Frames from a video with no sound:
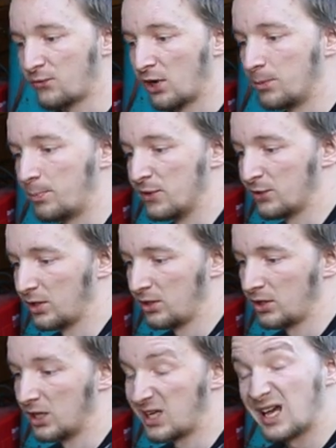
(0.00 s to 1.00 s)
front pivot,
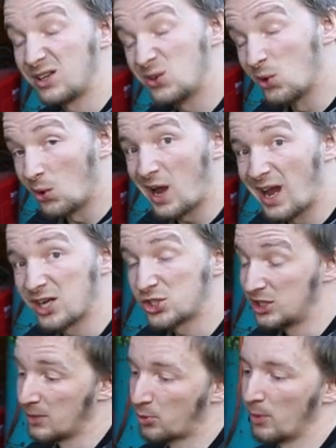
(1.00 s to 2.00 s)
again, not
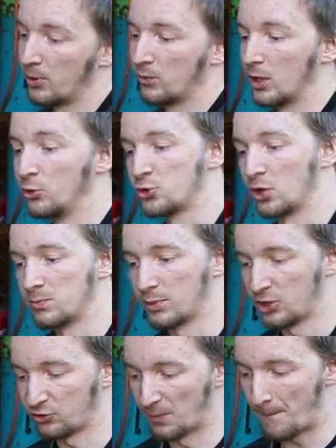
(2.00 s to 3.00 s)
actually a proper rose joint,
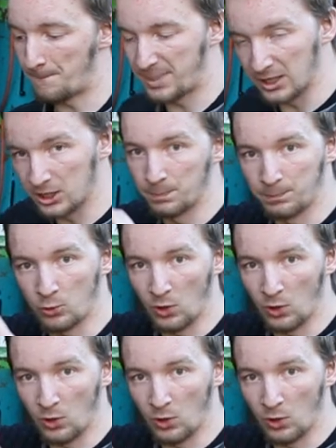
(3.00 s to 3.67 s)
but it's a big,